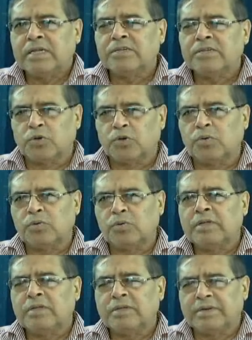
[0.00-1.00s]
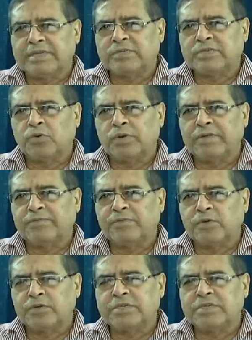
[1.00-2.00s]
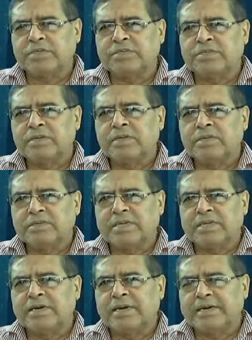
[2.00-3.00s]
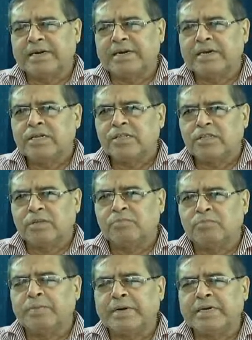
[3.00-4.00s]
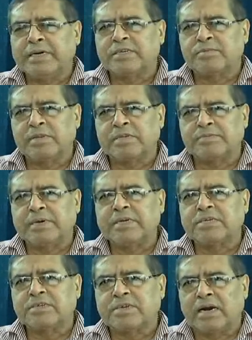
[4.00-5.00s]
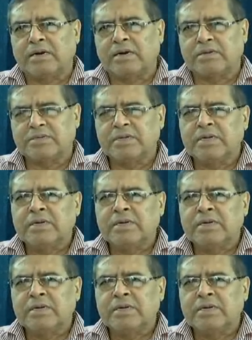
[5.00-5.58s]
So, restoring force is generated, the moment displacement starts.